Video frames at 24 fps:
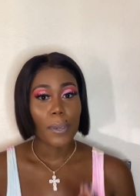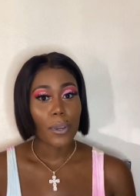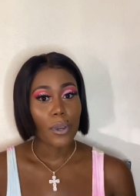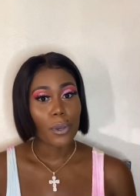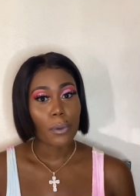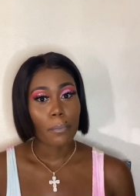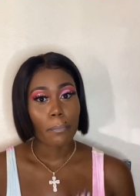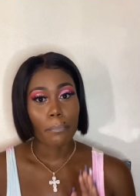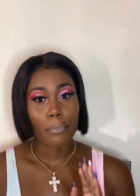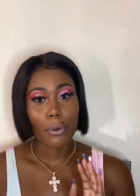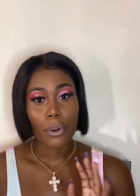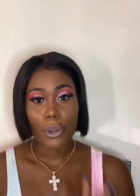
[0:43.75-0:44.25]

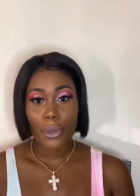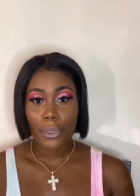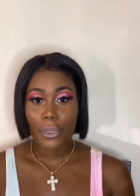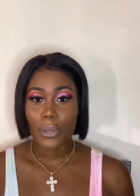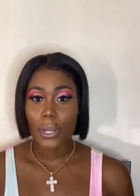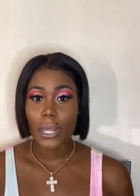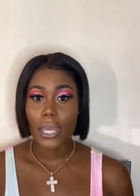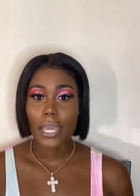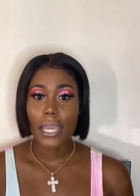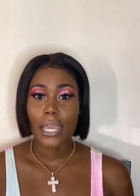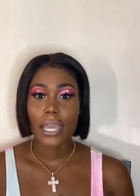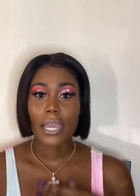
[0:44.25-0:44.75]

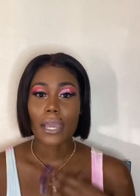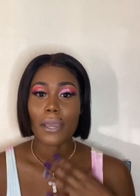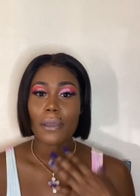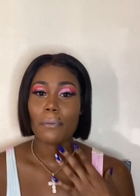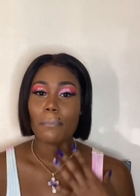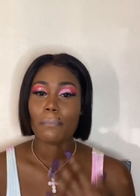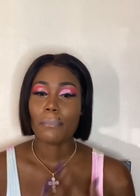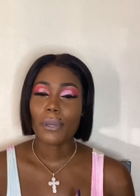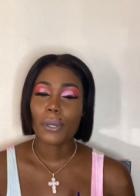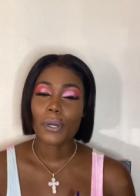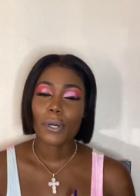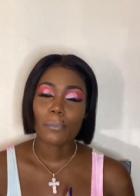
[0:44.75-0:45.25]
birthday
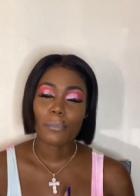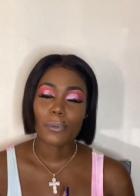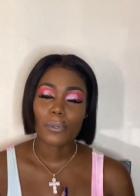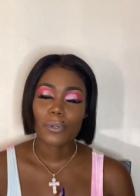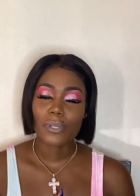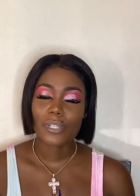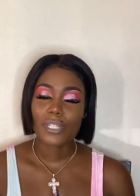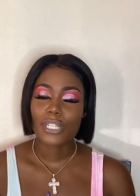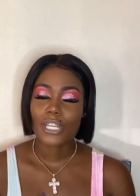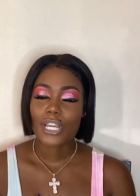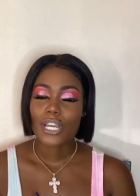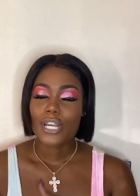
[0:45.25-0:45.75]
makeup looks
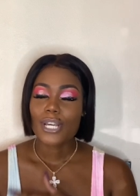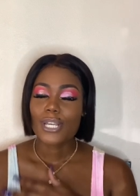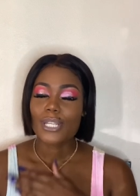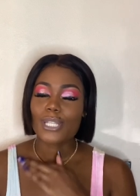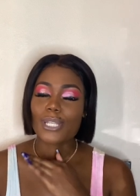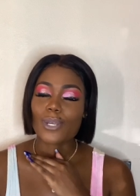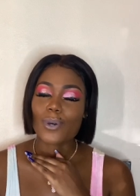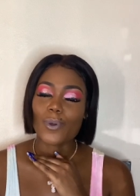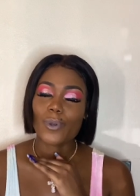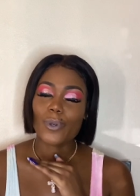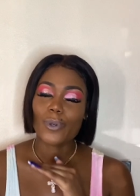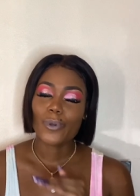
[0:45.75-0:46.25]
so
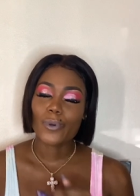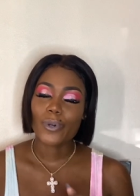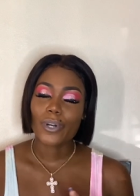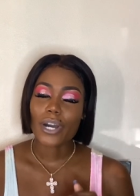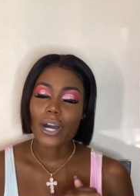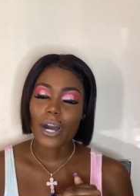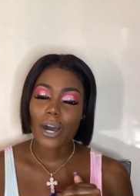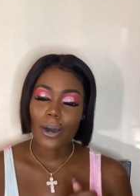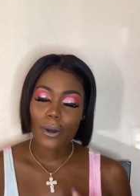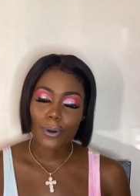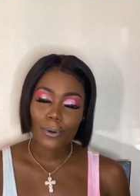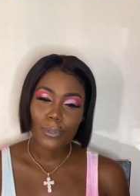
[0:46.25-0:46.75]
look
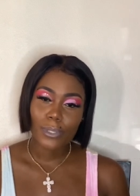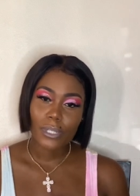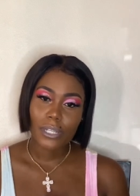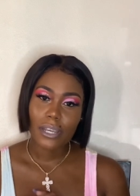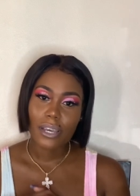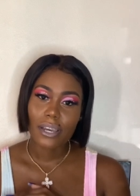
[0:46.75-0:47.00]
out